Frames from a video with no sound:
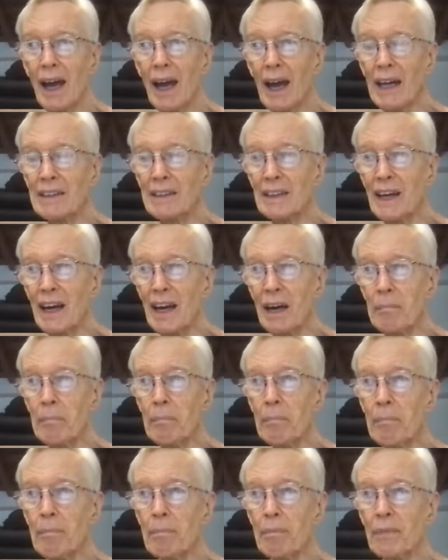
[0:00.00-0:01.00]
And
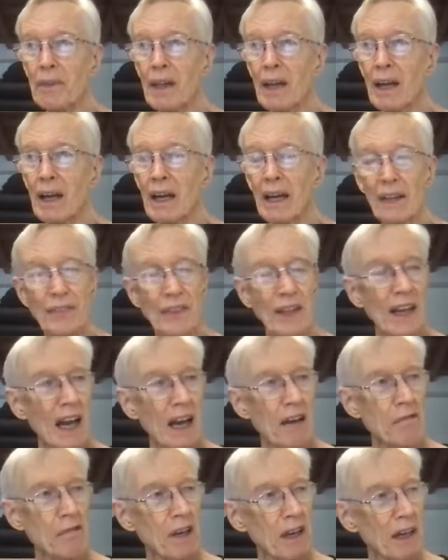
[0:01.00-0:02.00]
um, then
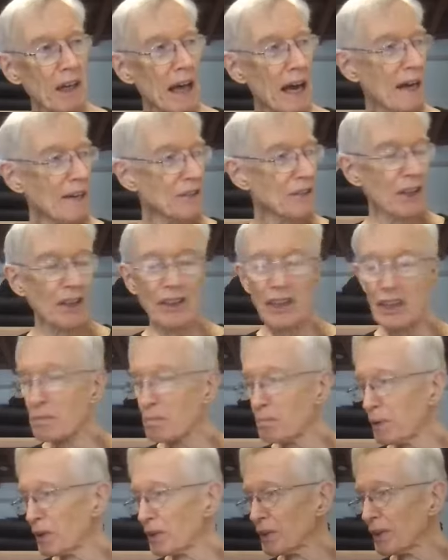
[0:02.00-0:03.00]
I realized that this
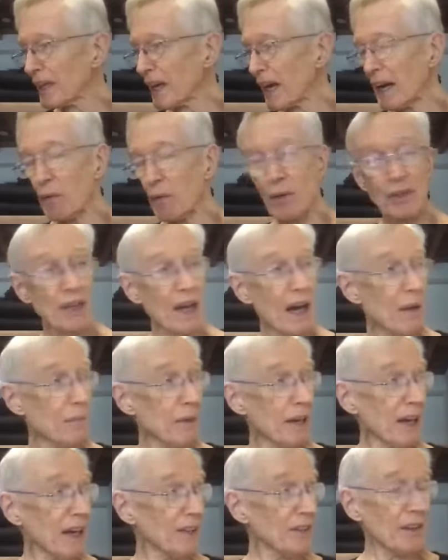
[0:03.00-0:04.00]
building I was I'm
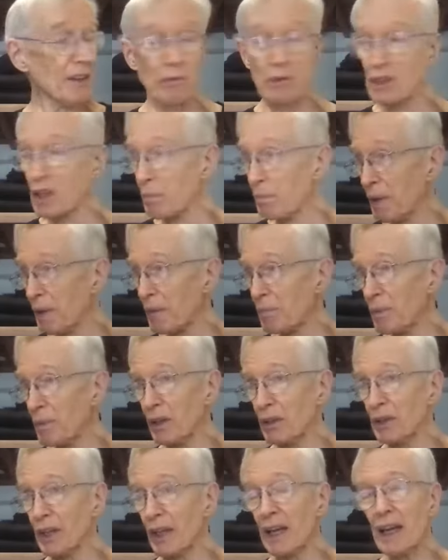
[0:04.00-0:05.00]
in, that was a big
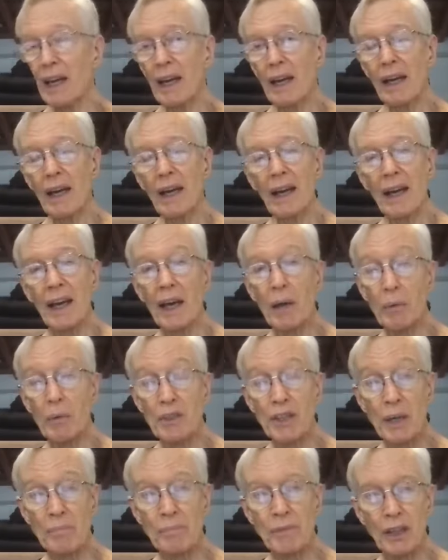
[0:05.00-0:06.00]
building, it
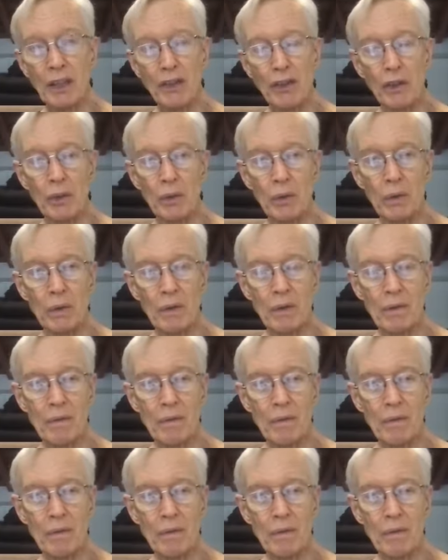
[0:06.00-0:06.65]
was empty too.